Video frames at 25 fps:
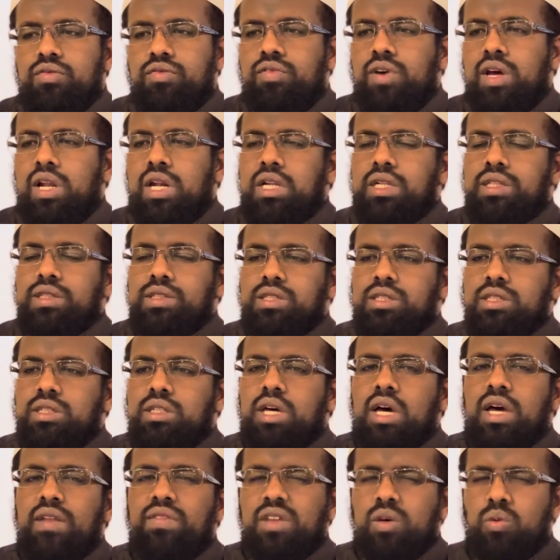felt,
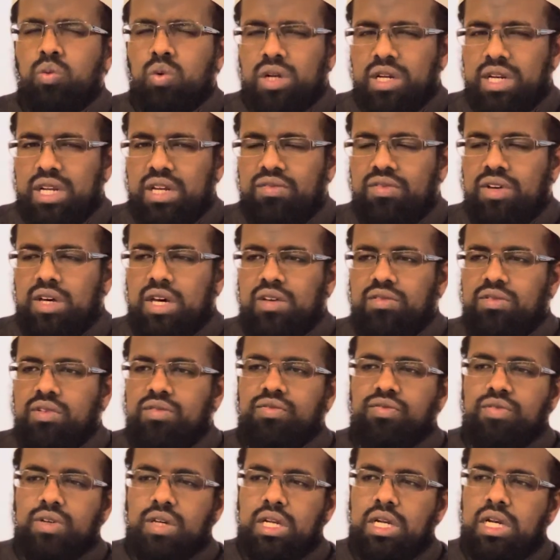and they will never ever
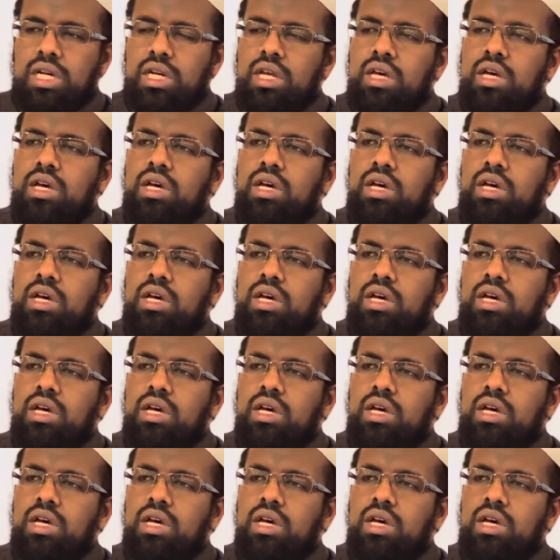feel